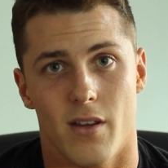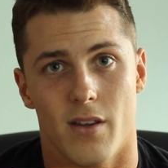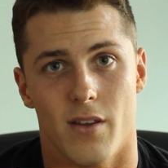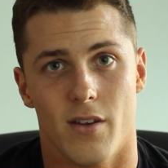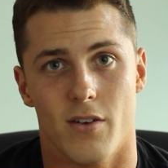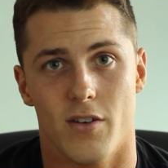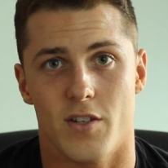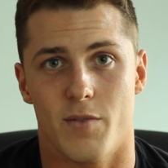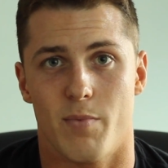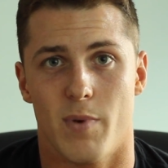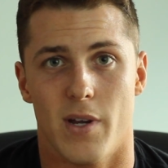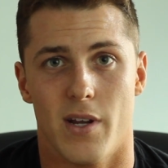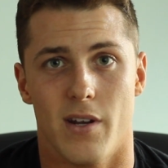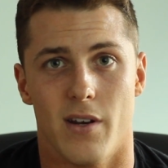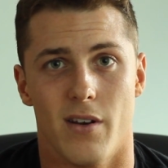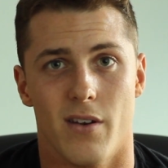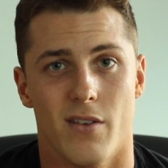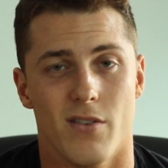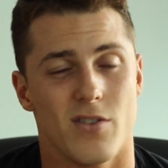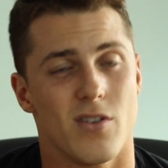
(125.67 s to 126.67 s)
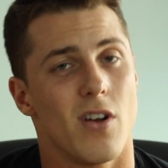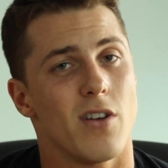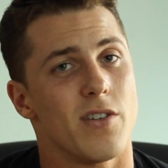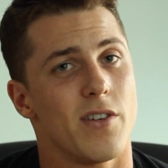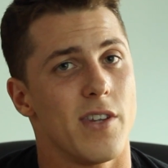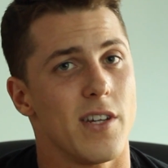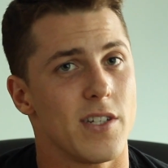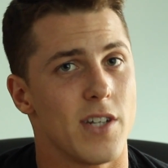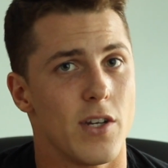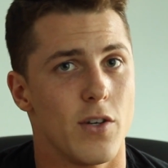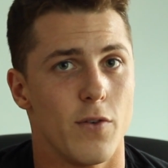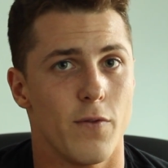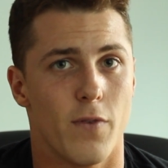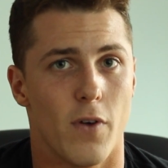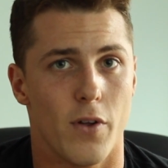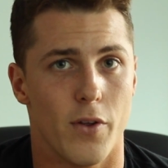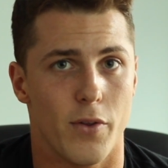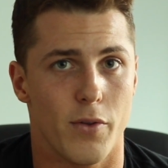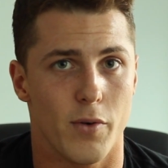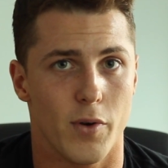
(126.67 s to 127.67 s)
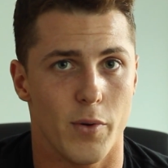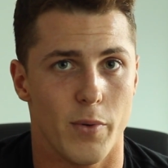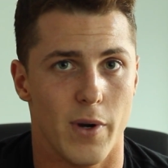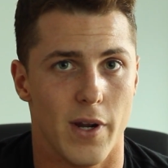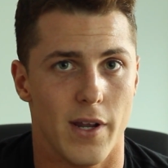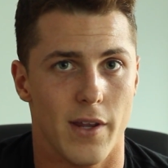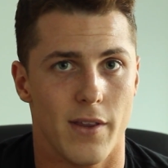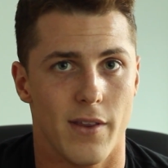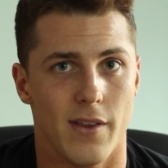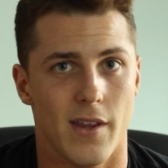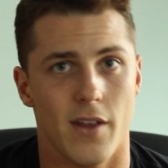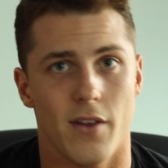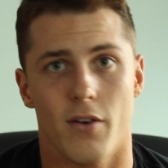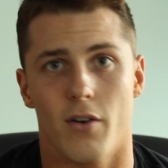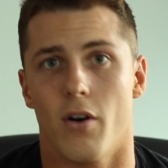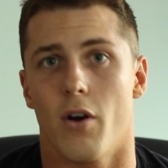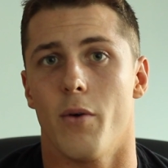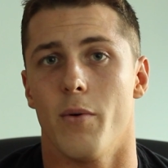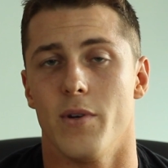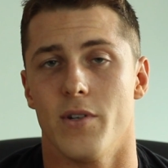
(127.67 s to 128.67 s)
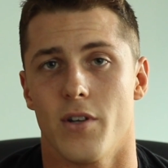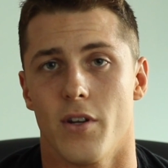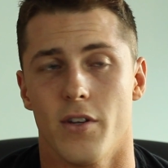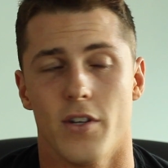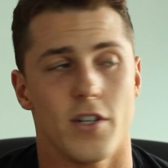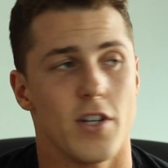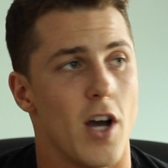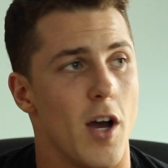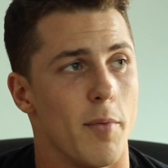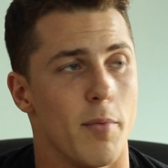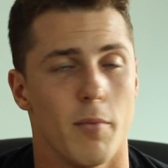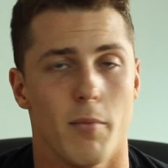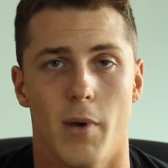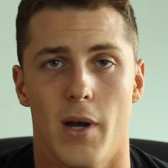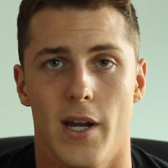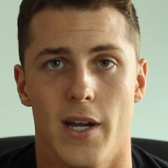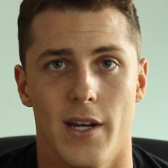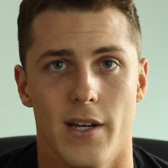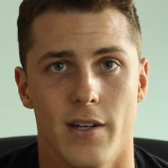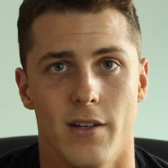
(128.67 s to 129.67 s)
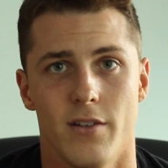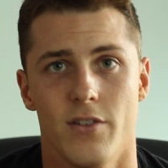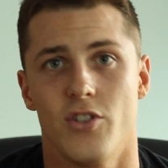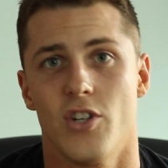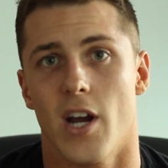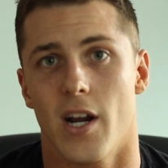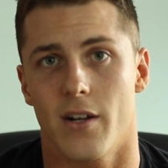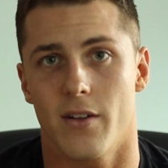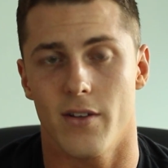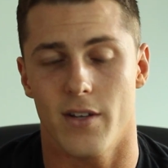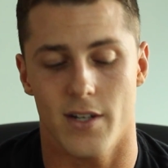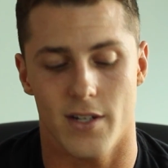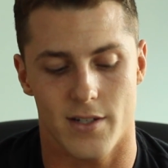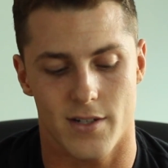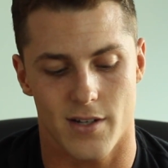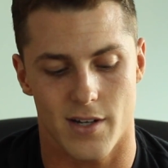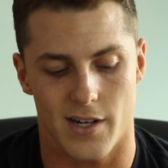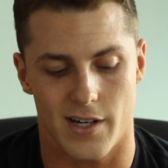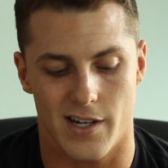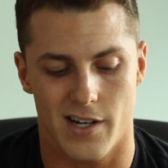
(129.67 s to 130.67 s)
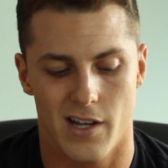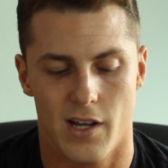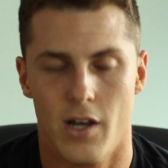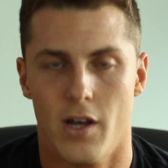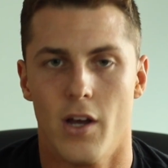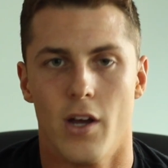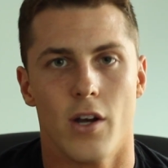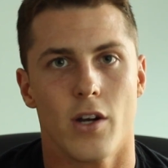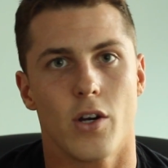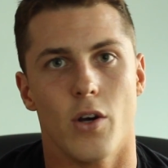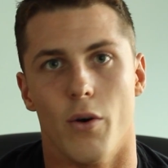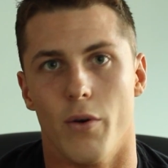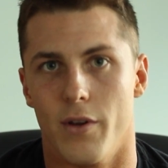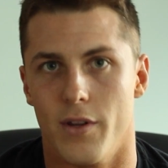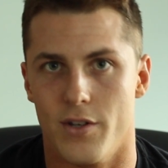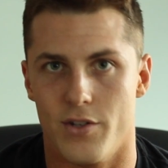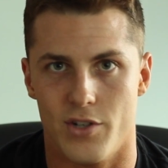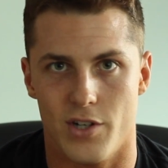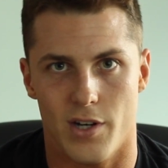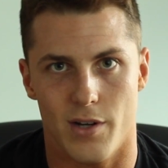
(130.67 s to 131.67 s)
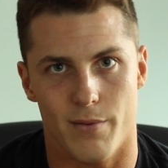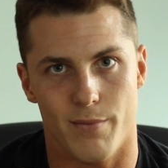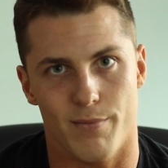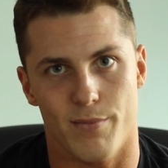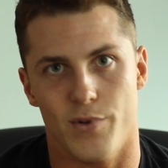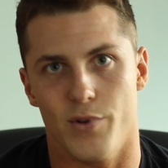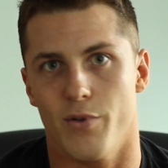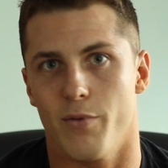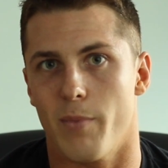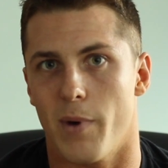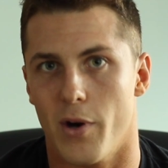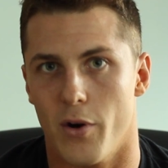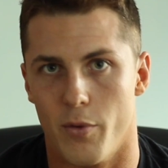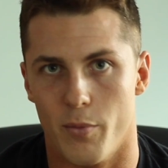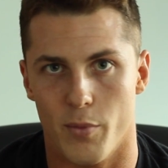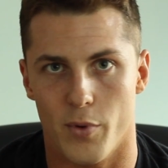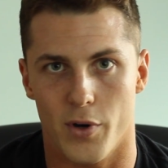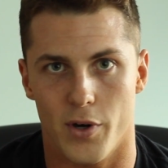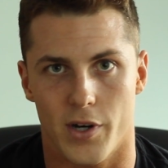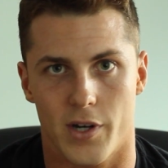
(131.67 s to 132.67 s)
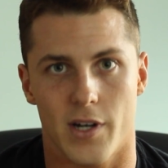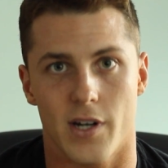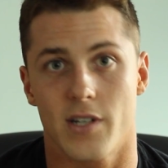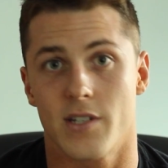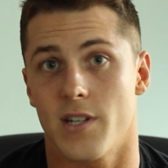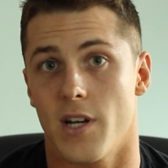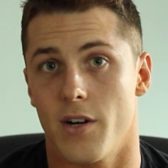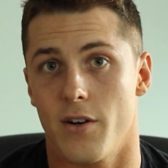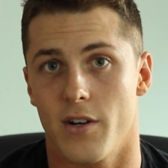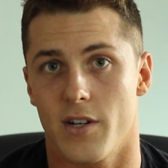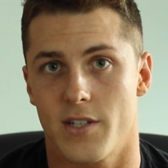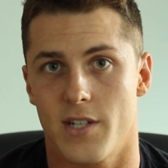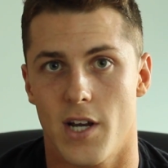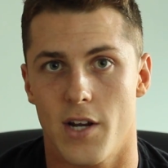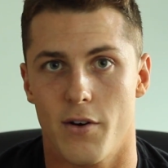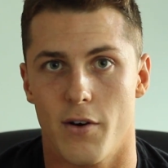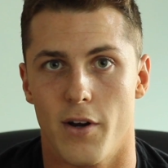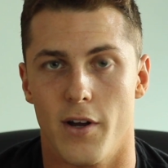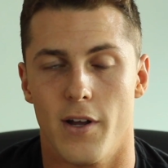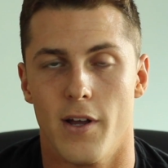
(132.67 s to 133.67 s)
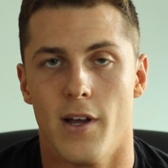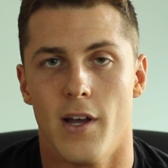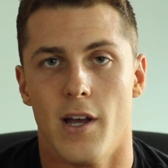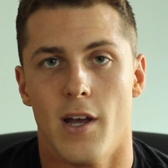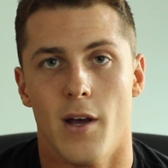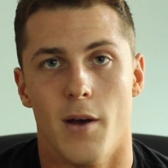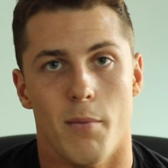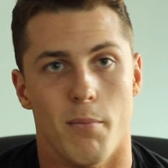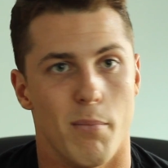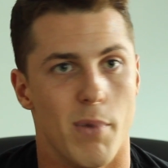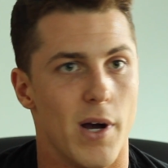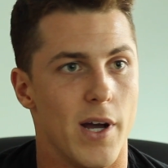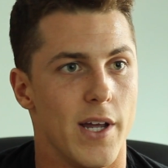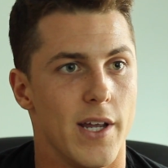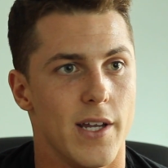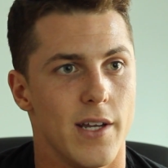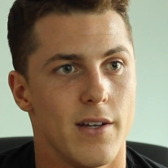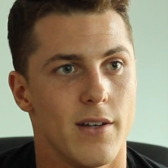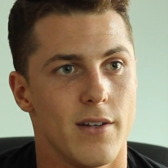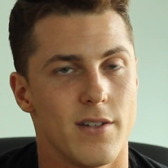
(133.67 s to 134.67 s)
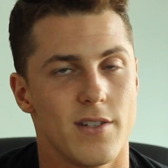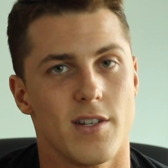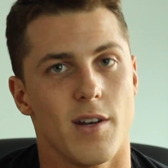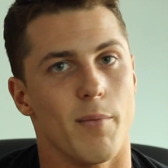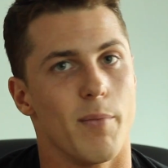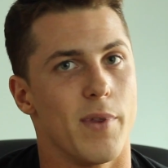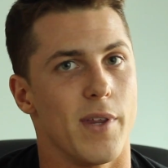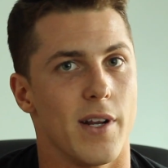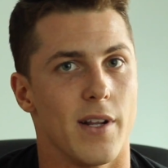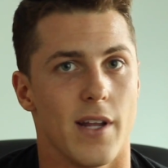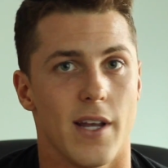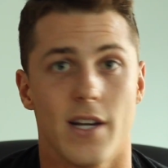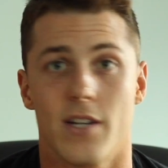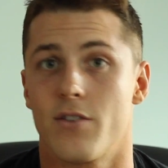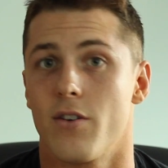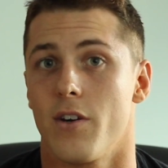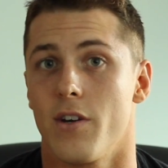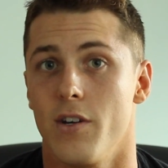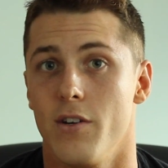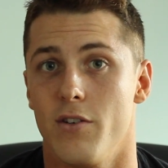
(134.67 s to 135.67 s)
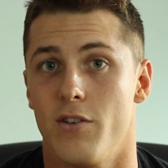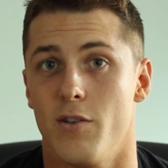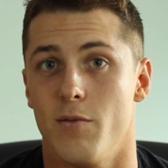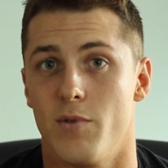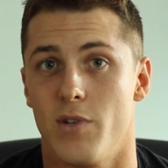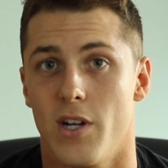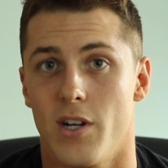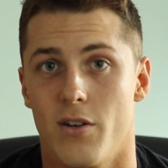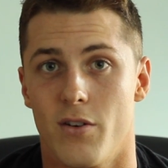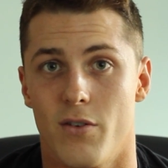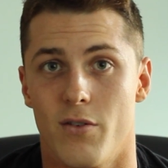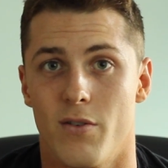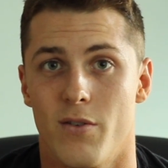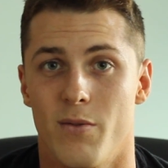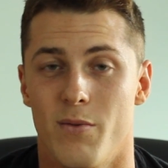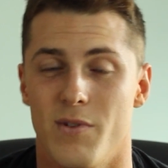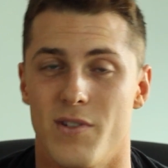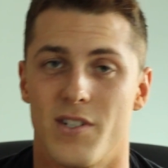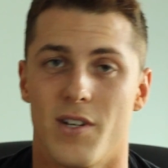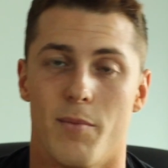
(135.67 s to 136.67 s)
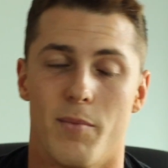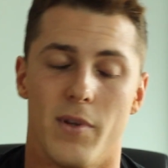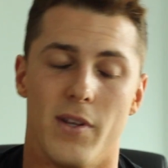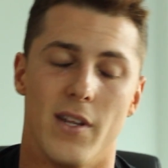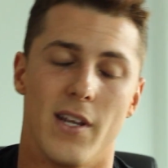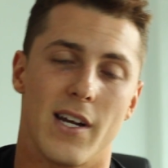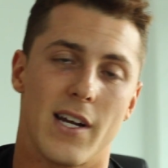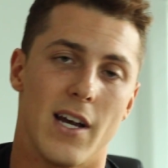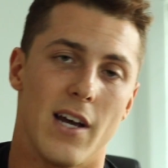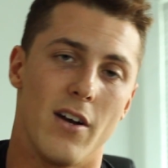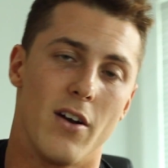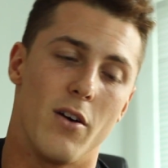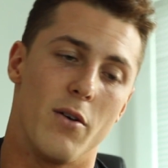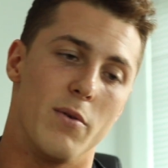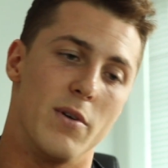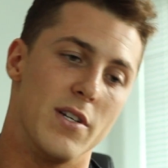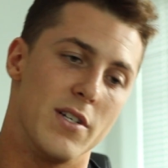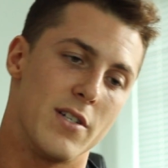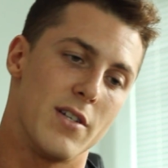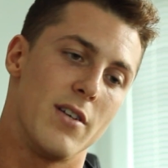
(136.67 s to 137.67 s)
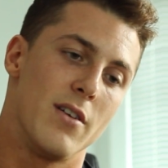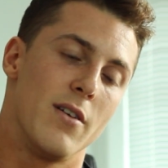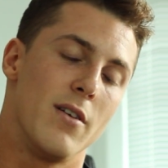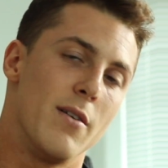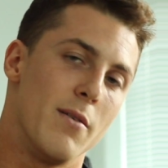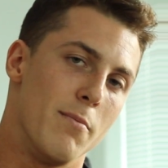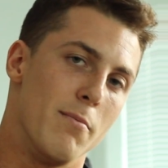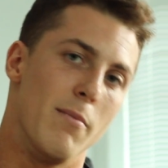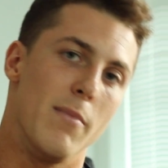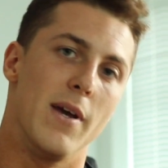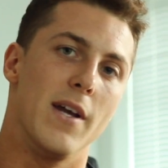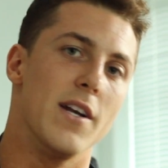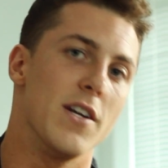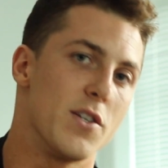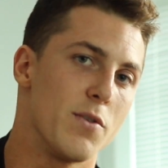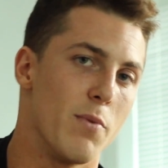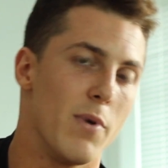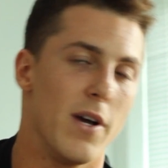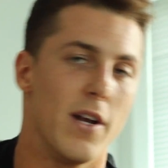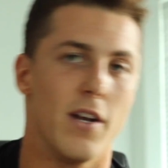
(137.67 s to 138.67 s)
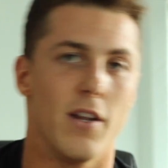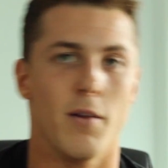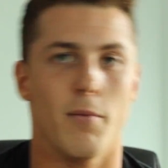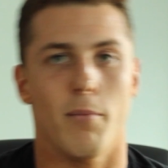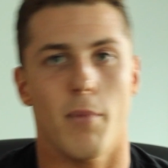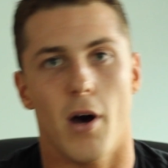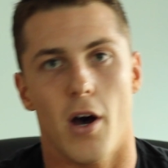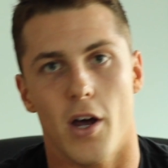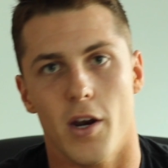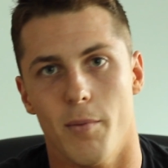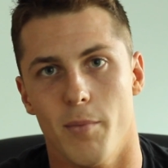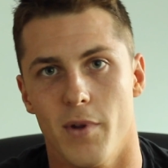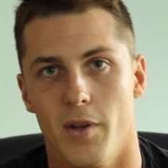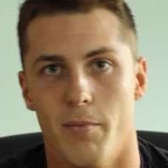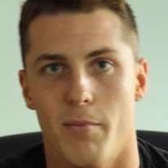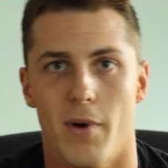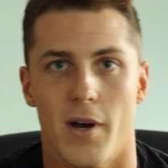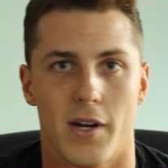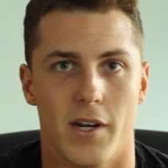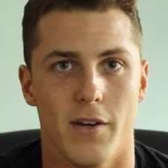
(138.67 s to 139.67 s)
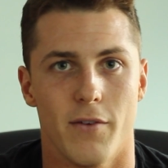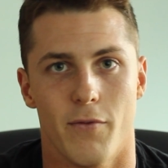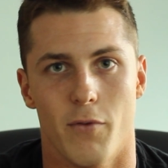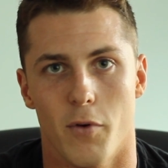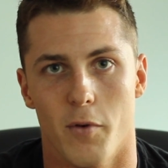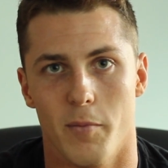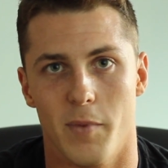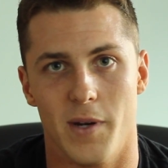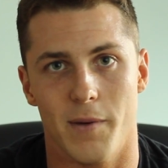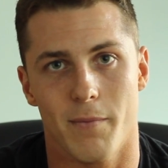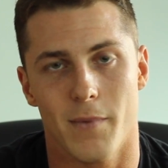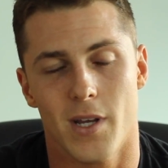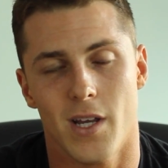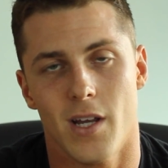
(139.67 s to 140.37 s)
There's lots of things I do follow through with and that are always on the top of my checklist, like going to the gym, doing my homework, etc., etc. But something like starting a YouTube channel was something that kind of always made its way to the bottom of the bucket for me.